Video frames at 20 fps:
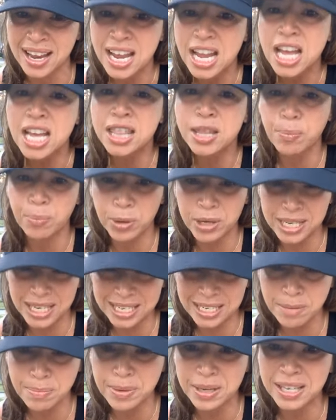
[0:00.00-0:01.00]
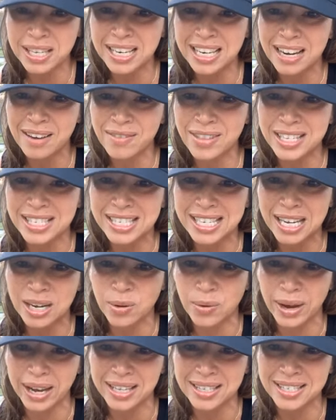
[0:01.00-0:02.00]
the predictability of the
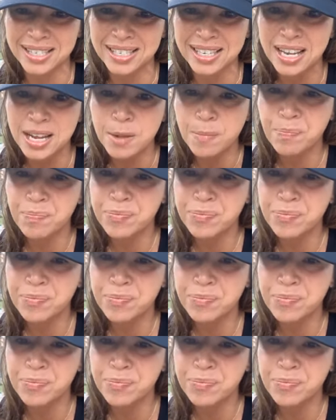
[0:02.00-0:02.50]
sequence, the